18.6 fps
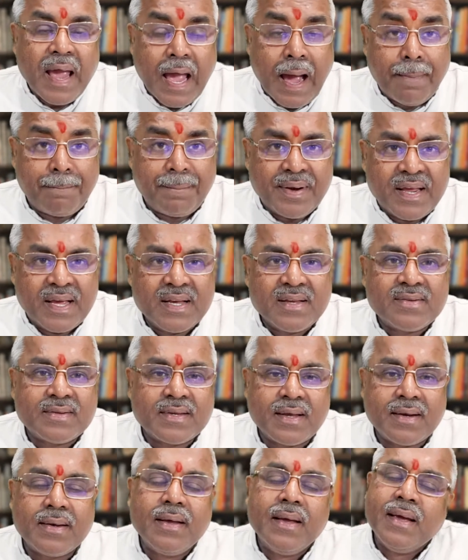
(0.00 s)

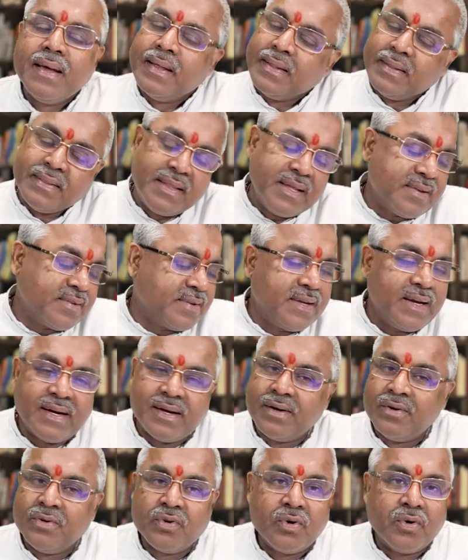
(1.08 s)
apprehension, they
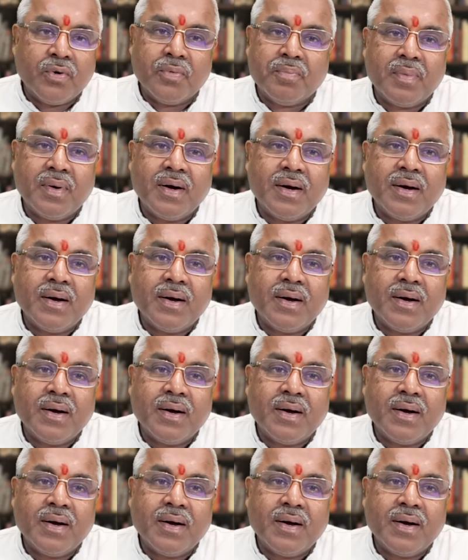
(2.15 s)
said, no,